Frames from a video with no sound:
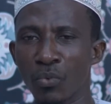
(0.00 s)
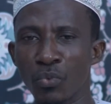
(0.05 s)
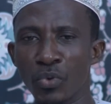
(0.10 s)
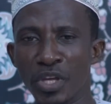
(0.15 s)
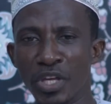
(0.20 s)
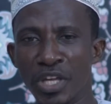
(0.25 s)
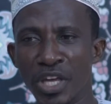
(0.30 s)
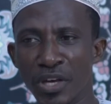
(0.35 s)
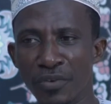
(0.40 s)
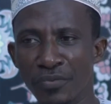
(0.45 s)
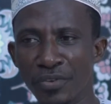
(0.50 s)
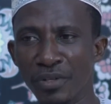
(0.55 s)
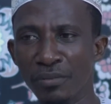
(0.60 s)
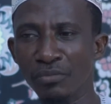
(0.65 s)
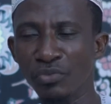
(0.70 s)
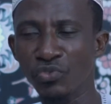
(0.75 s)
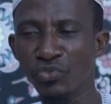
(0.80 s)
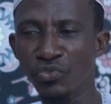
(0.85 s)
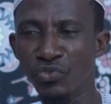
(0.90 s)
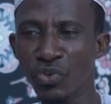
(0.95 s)
We gave
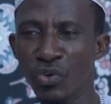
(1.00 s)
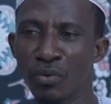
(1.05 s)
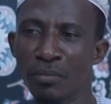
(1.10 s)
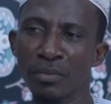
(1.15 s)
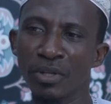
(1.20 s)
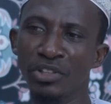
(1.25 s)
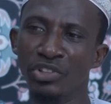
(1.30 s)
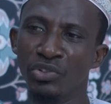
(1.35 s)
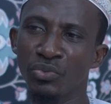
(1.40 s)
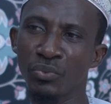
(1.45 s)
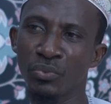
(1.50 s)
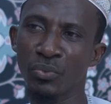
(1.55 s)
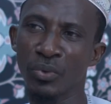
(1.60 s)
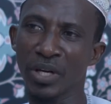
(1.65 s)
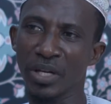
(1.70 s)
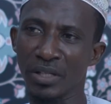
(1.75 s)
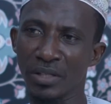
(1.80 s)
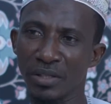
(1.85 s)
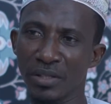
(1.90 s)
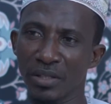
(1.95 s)
him so much
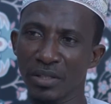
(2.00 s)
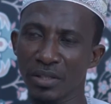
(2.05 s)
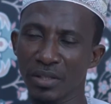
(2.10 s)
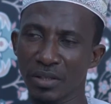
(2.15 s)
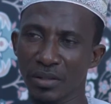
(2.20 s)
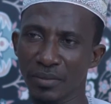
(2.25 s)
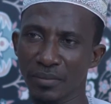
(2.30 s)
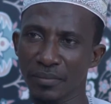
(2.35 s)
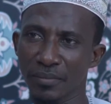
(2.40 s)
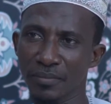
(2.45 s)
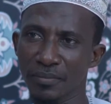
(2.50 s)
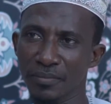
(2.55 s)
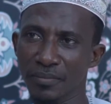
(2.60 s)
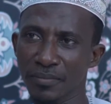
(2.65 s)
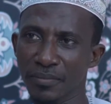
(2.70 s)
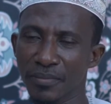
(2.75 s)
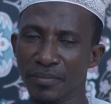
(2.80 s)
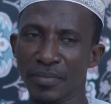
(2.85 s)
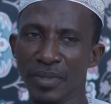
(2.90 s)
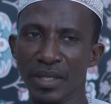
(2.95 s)
wealth
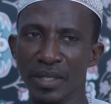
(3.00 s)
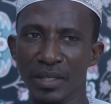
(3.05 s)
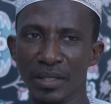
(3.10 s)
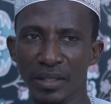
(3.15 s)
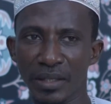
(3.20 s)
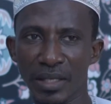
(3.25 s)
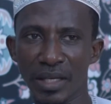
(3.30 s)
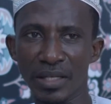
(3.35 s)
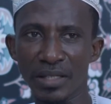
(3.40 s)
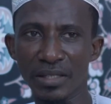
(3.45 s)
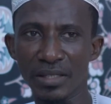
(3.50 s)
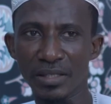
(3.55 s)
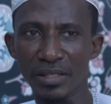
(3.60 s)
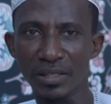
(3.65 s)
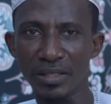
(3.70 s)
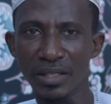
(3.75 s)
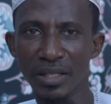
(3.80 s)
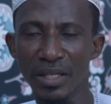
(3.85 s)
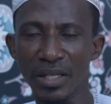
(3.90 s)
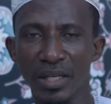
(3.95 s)

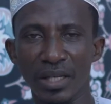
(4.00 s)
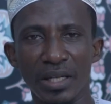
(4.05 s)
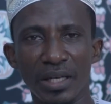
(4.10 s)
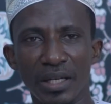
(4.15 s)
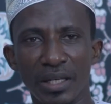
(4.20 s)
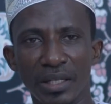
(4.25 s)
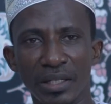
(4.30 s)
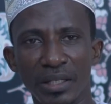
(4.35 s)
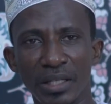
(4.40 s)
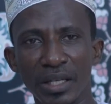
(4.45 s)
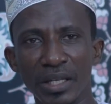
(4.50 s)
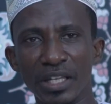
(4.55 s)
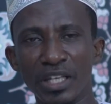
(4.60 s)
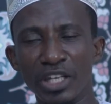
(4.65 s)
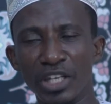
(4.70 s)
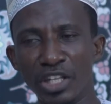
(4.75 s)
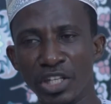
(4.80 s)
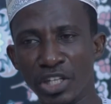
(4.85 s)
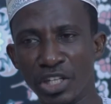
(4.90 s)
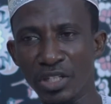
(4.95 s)
that
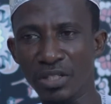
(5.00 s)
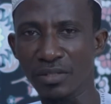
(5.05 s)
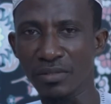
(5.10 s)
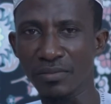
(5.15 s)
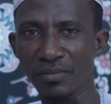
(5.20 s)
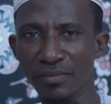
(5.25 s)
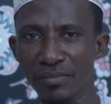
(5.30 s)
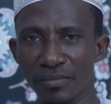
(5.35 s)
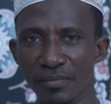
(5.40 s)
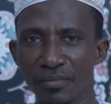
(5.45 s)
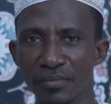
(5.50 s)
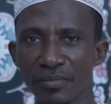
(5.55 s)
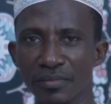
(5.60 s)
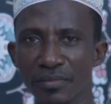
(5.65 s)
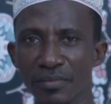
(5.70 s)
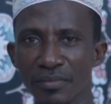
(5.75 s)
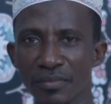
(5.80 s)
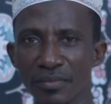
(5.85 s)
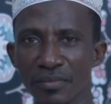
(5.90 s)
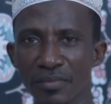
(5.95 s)
the key
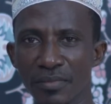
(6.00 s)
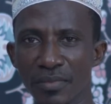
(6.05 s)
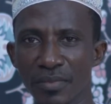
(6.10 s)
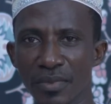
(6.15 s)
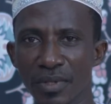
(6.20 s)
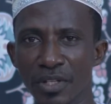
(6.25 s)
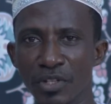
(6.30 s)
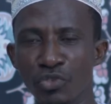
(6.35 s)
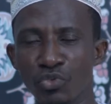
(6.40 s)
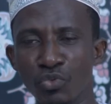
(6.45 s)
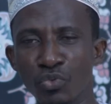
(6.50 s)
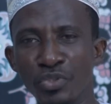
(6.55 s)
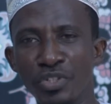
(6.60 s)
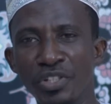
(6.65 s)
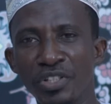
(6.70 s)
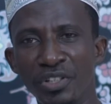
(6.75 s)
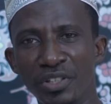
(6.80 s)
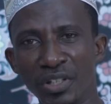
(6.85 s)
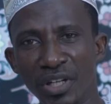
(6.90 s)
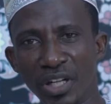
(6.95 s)
to
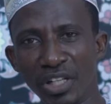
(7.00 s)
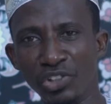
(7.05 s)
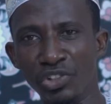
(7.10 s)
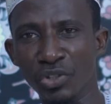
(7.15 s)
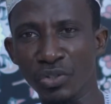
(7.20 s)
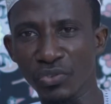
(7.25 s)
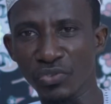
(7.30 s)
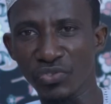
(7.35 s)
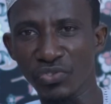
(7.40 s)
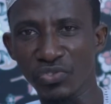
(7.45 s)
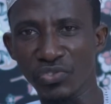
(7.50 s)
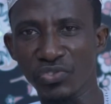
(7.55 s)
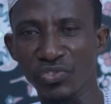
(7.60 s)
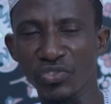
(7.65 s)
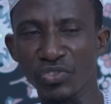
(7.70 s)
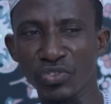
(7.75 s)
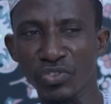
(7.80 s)
the treasures